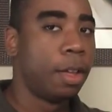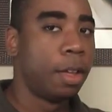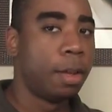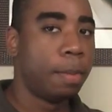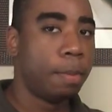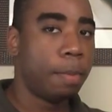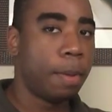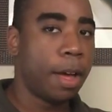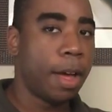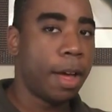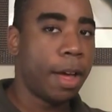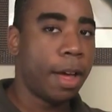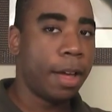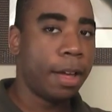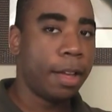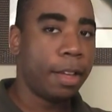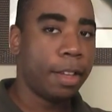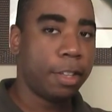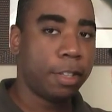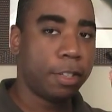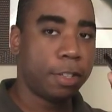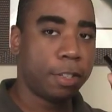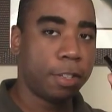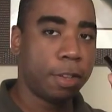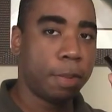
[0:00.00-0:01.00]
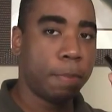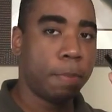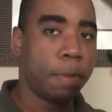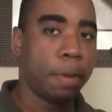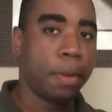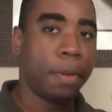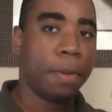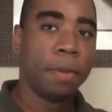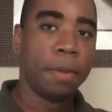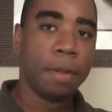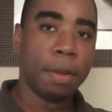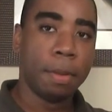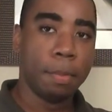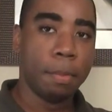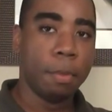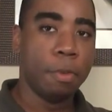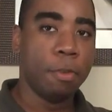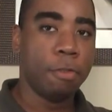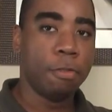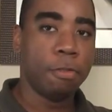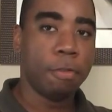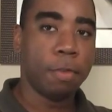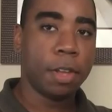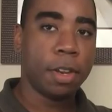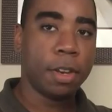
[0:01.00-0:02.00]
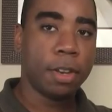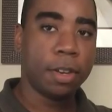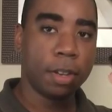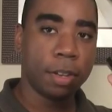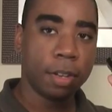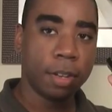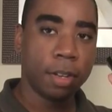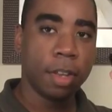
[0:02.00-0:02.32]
by a simple movement